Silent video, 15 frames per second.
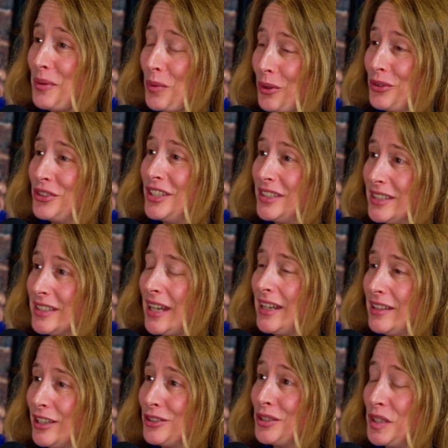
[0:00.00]
wanted to
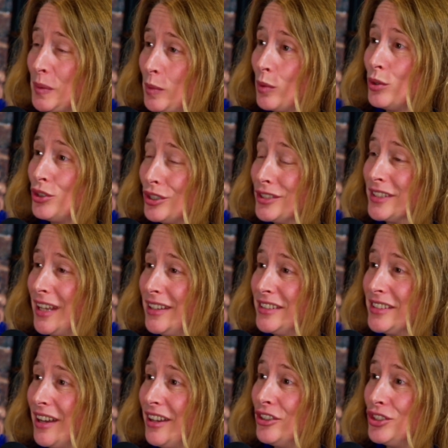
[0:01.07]
take her to the abortion
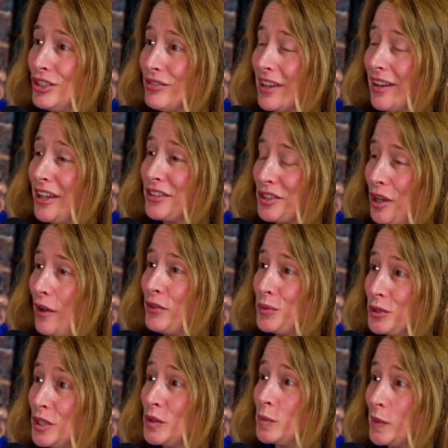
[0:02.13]
centre. And she realised
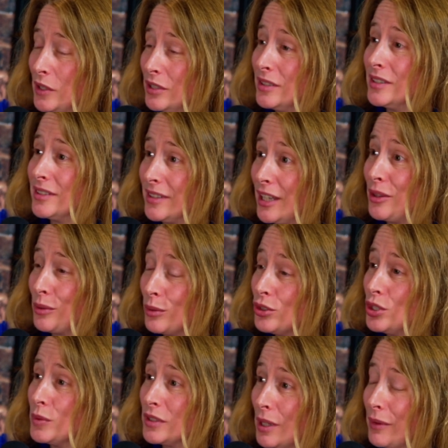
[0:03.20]
afterwards it's because they thought
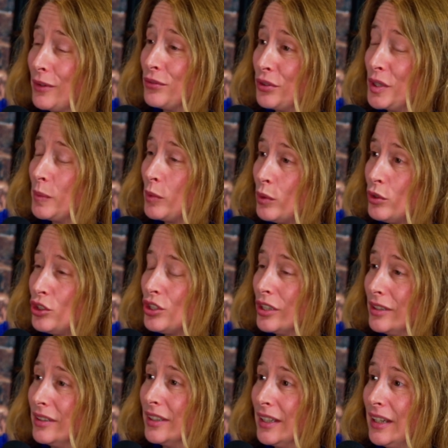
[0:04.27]
she was going for an
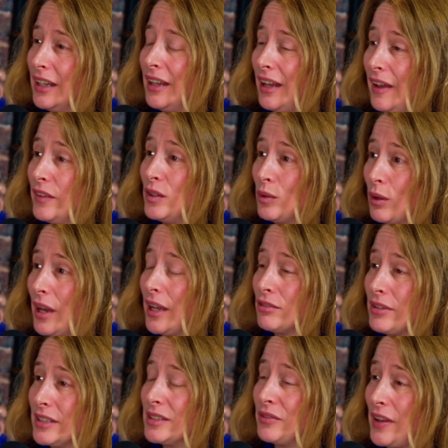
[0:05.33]
abortion and they all had
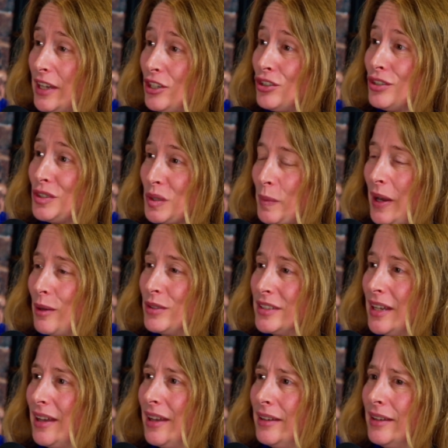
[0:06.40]
reservations about
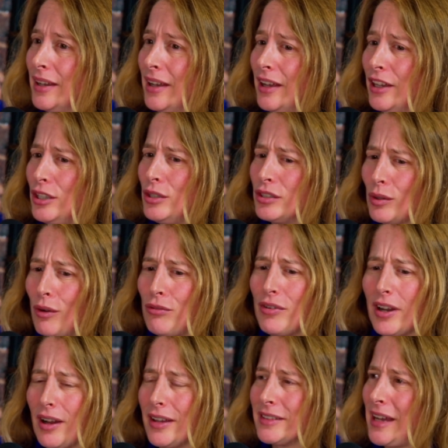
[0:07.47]
it. And you sort of
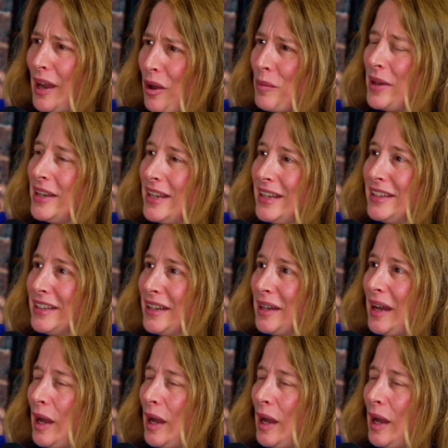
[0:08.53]
realise how many